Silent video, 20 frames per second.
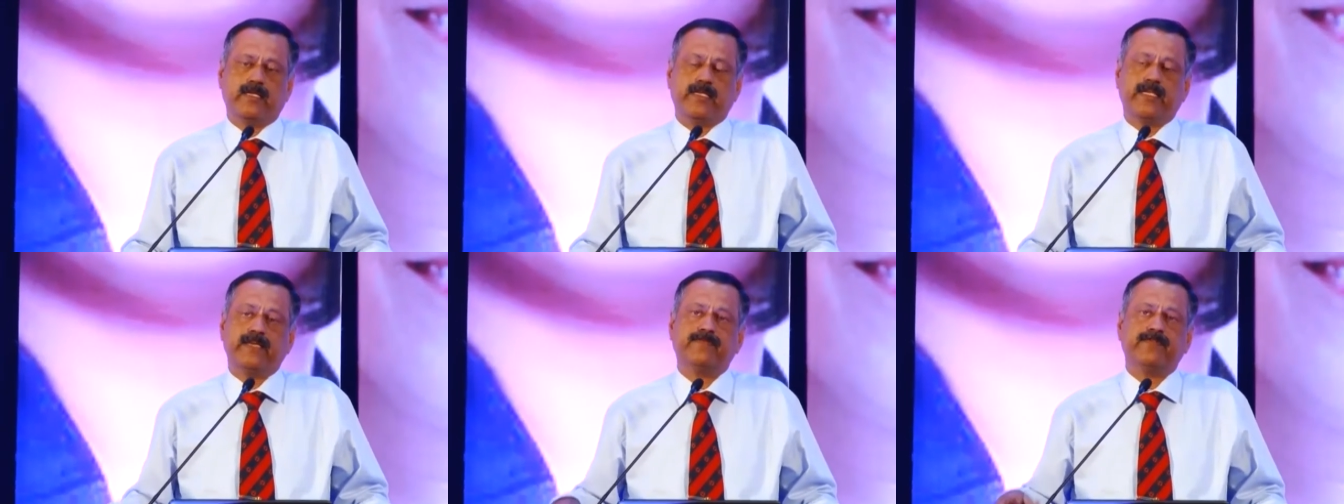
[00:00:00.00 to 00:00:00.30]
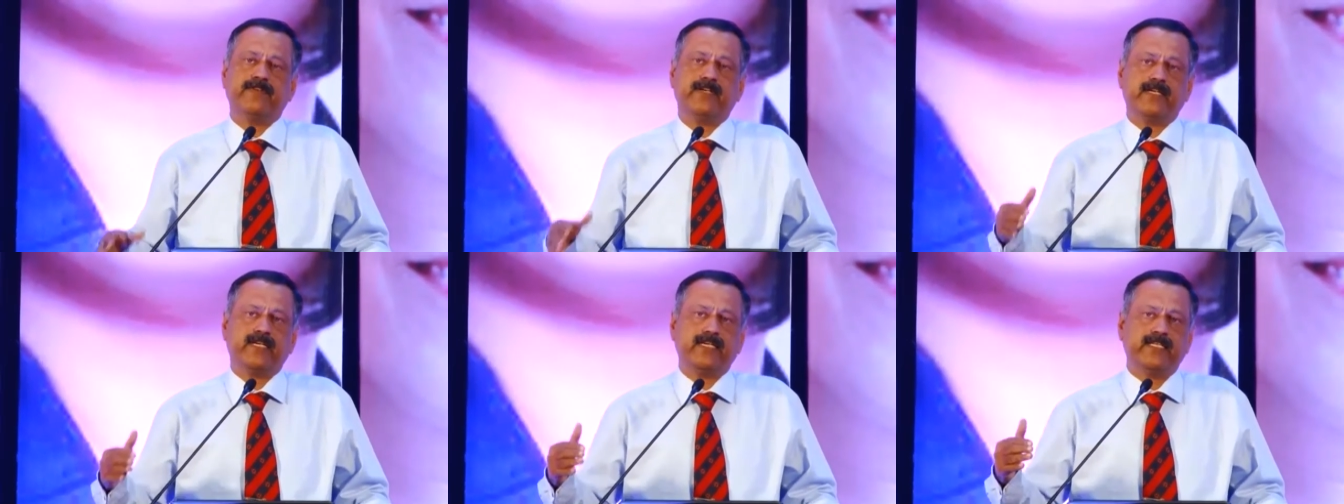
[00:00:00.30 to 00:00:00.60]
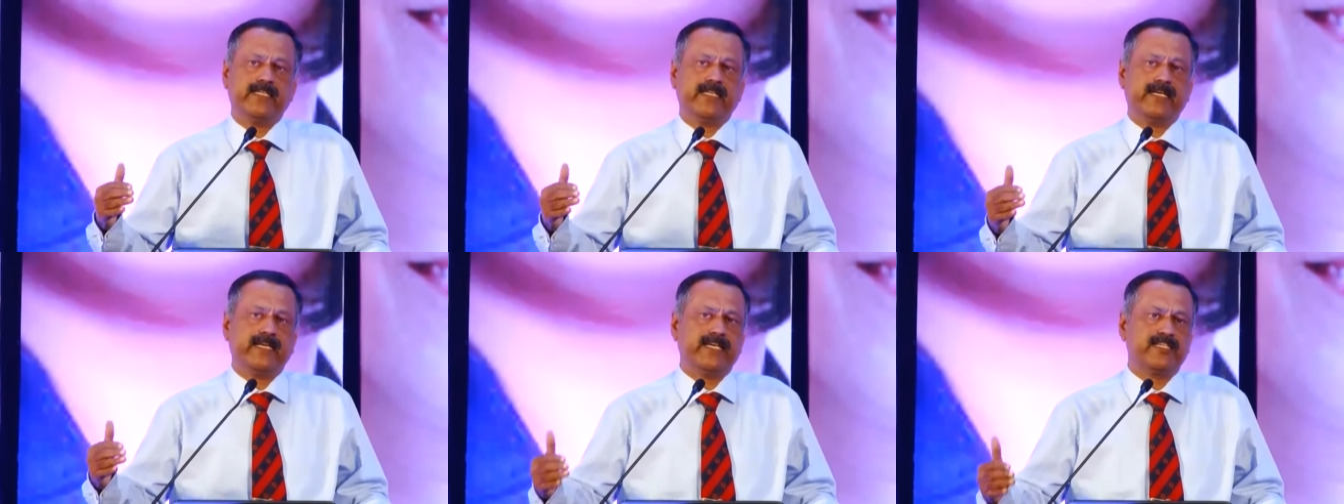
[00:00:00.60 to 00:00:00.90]

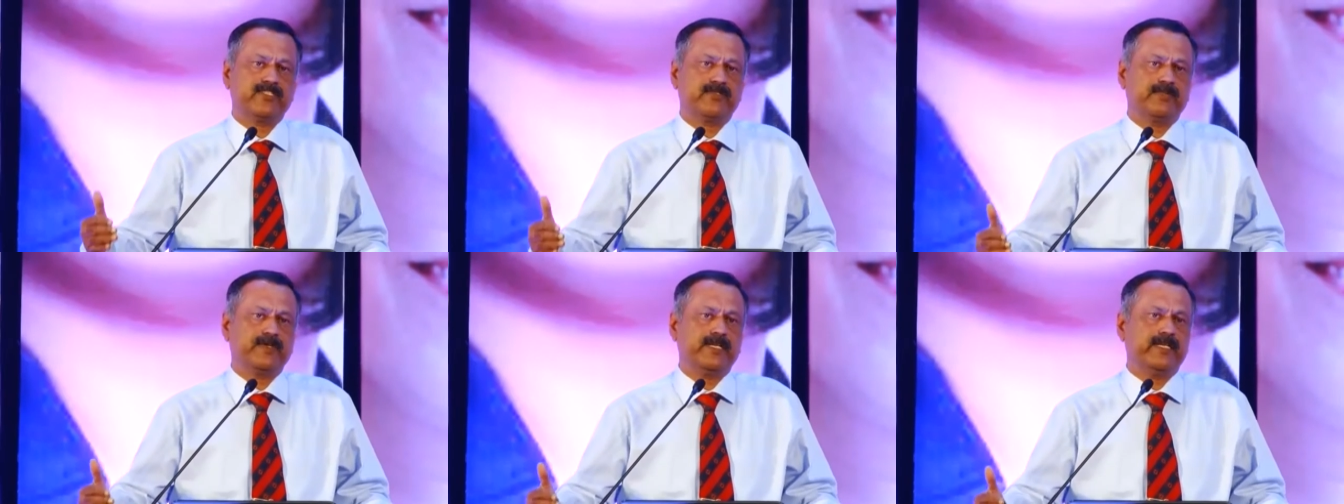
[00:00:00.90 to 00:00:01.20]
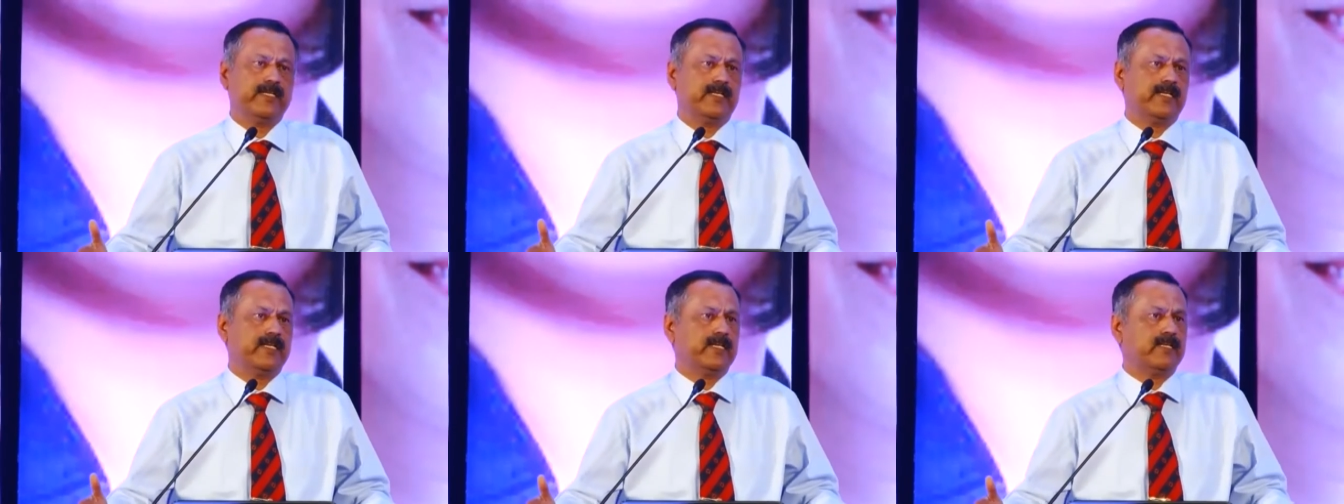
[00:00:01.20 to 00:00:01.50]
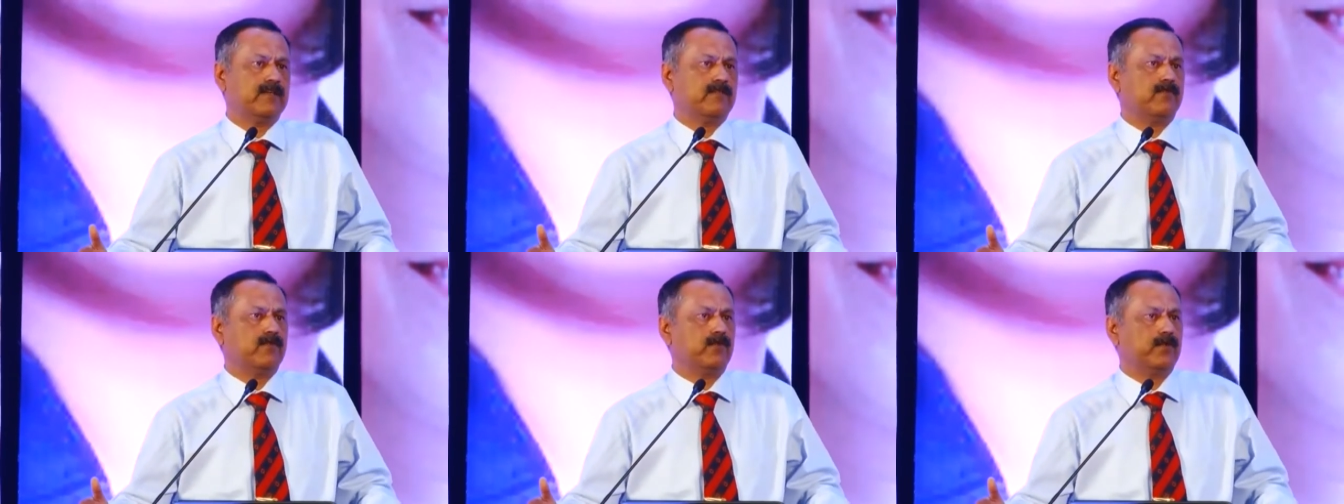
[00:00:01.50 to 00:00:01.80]
definitely there has been an
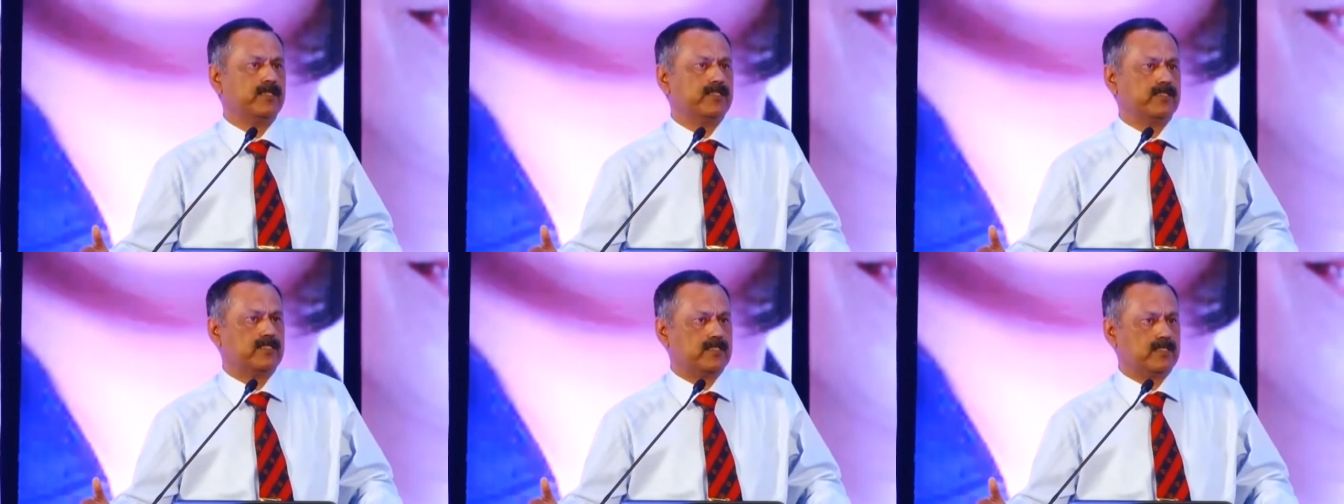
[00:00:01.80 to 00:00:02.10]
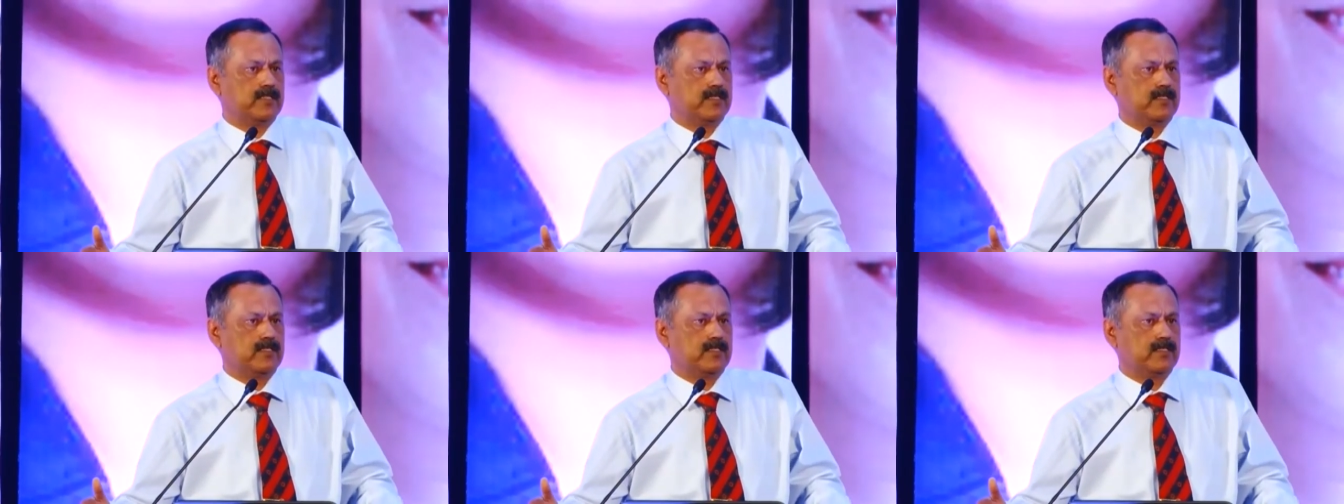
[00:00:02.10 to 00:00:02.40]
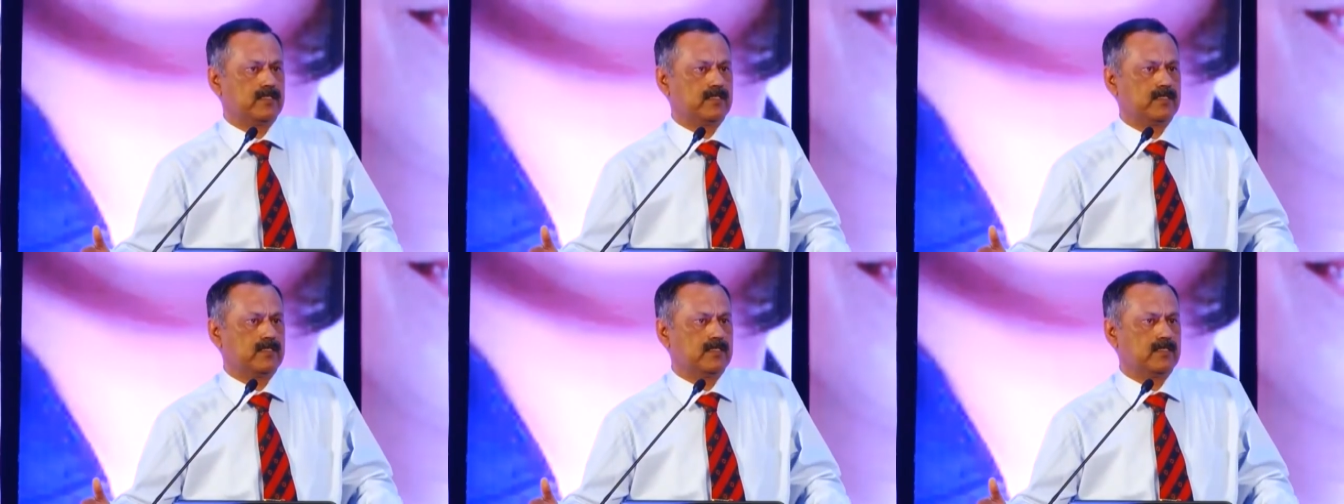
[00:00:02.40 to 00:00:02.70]
influence